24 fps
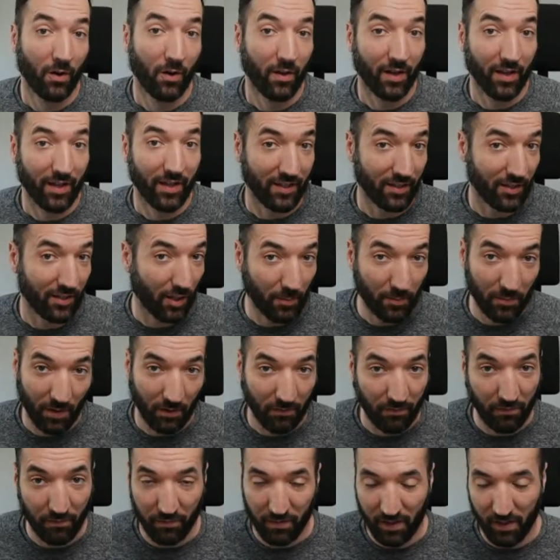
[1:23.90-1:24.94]
in terms of
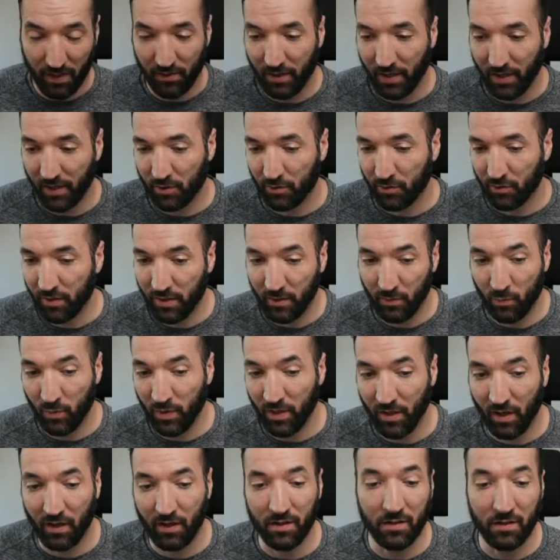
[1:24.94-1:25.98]
fear and greed, we
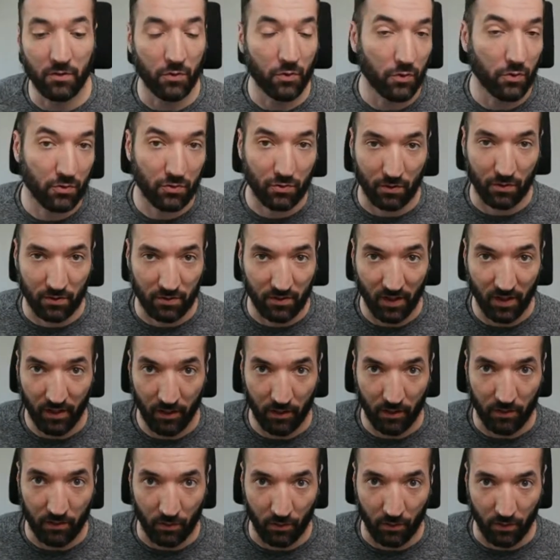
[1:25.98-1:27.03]
are in neutral
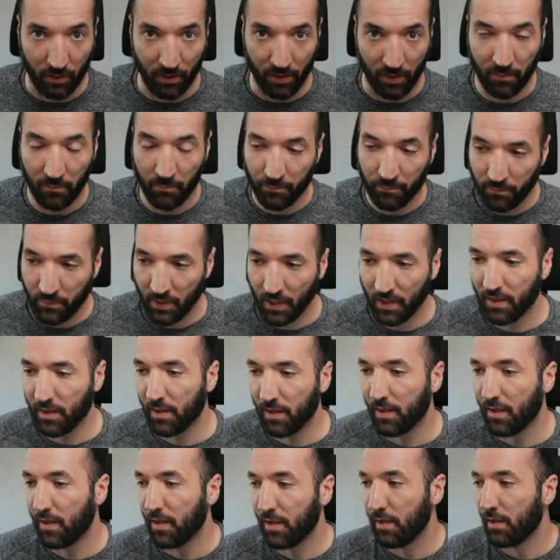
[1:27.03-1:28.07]
territory.
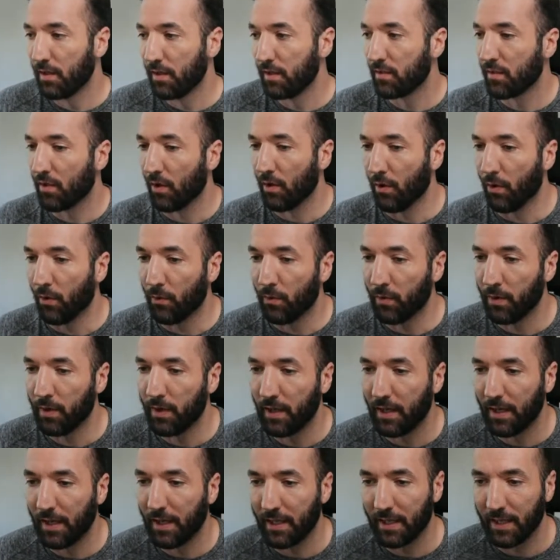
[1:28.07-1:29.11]
So
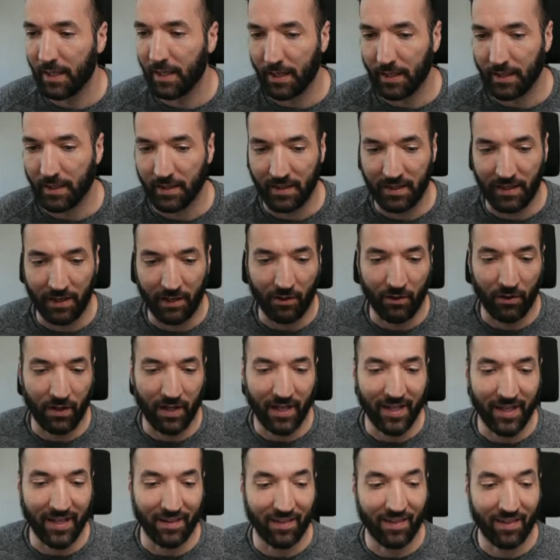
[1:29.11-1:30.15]
there
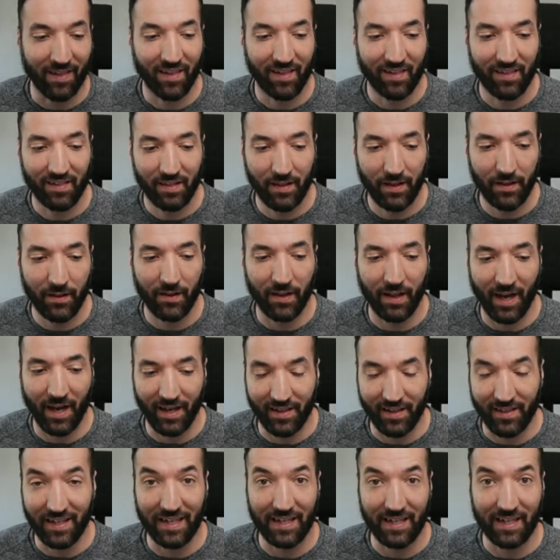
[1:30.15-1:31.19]
is still, I
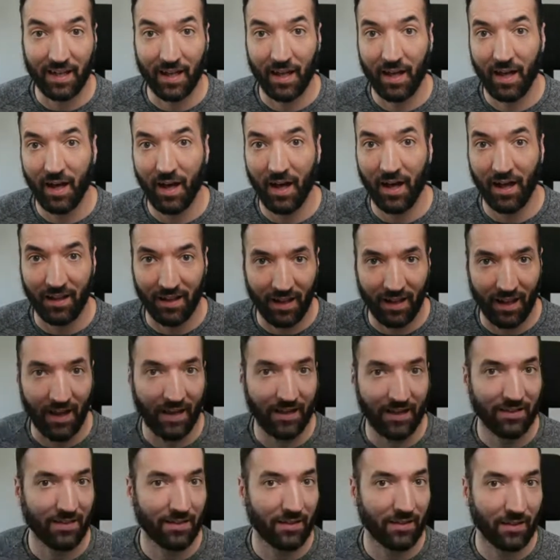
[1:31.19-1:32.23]
think, a
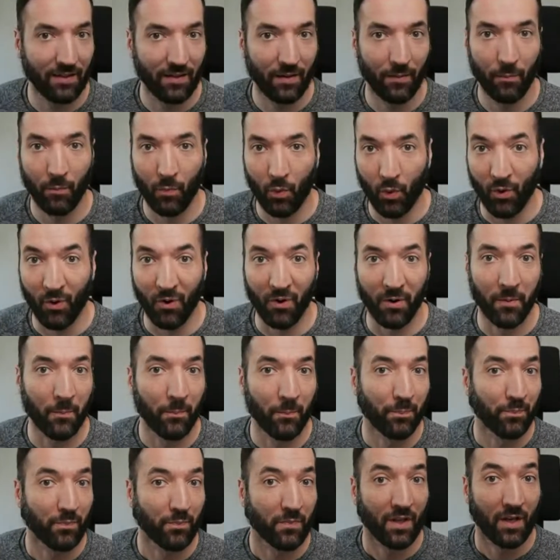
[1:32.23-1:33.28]
lot more
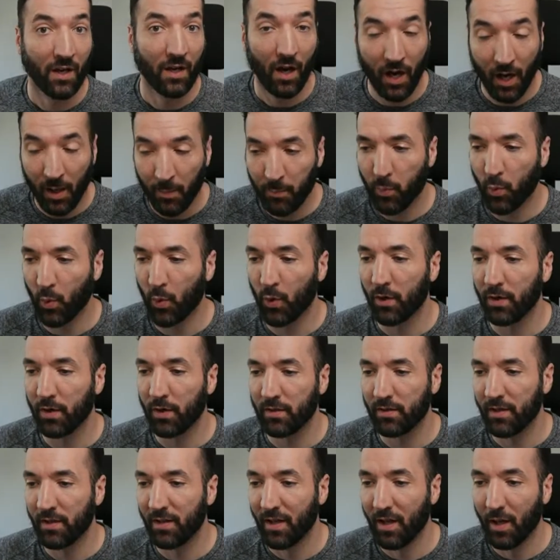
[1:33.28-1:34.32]

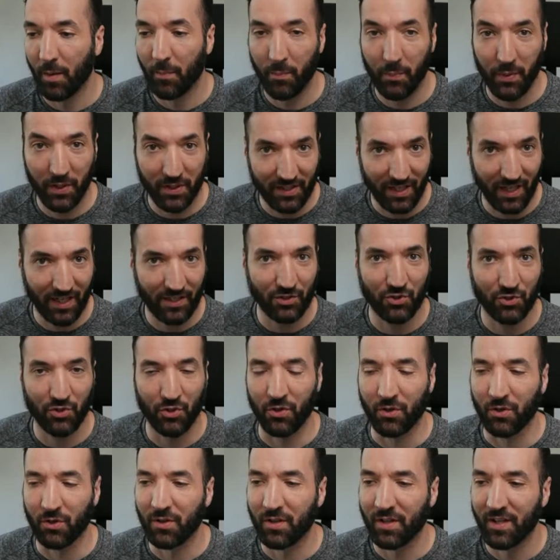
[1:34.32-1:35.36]
upward
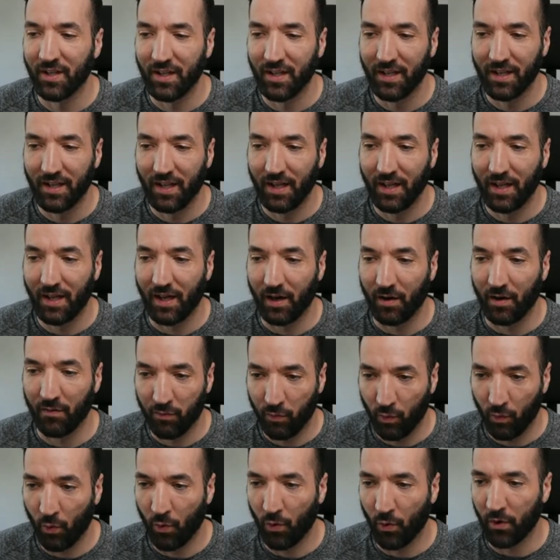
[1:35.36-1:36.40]
potential
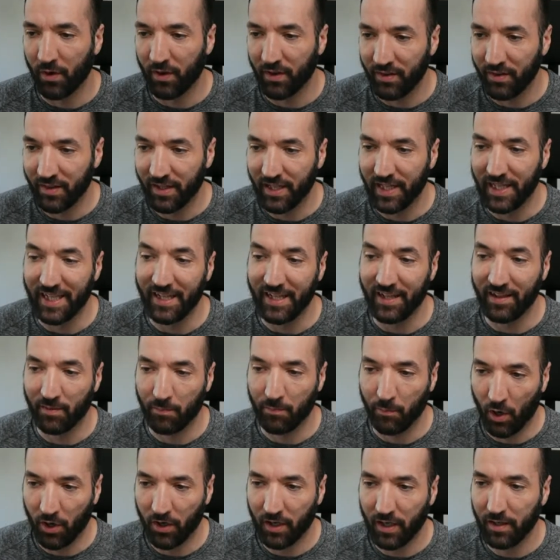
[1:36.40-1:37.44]
for these
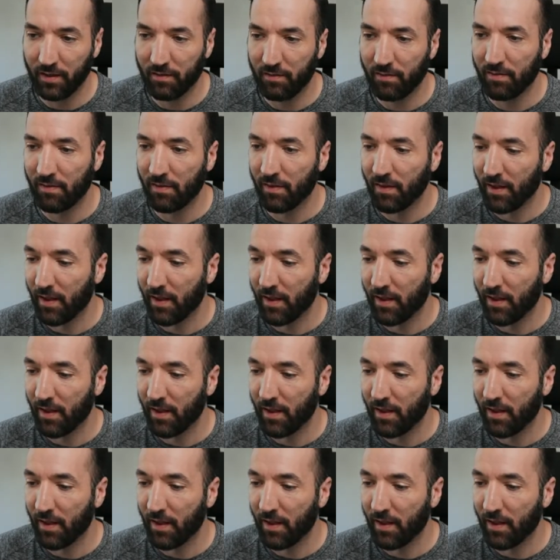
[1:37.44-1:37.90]
markets.